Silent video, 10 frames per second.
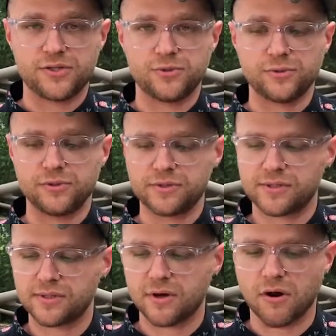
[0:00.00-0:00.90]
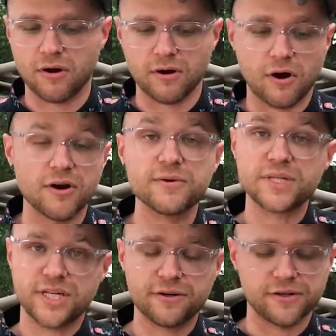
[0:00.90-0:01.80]
tools, are the
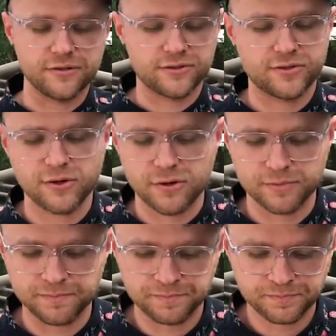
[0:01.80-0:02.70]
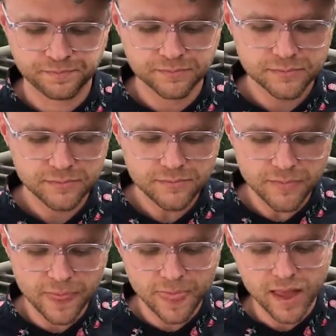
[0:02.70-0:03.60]
materials. So
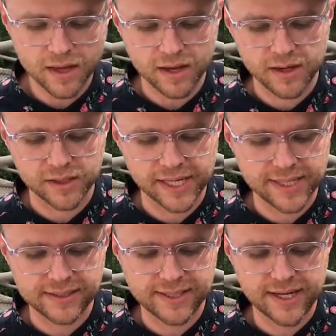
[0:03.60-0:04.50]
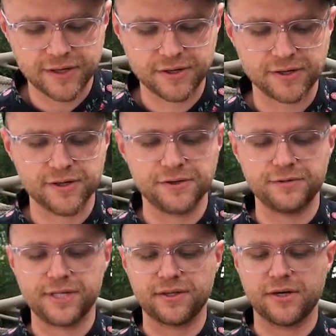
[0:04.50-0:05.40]
like I said, you're
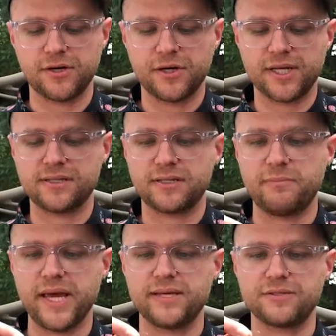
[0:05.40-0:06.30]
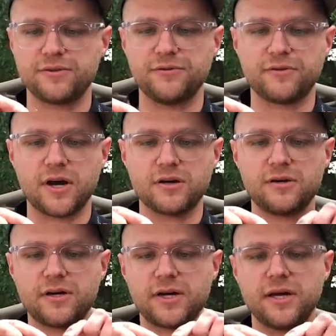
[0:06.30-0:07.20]
using the hook as the base. So you've got a
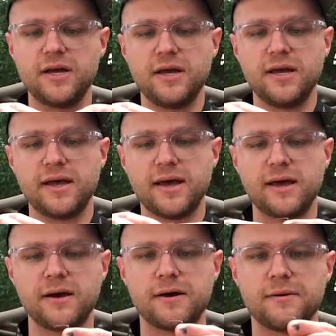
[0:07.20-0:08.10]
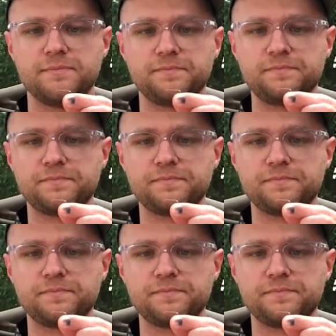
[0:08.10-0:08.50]
hook, and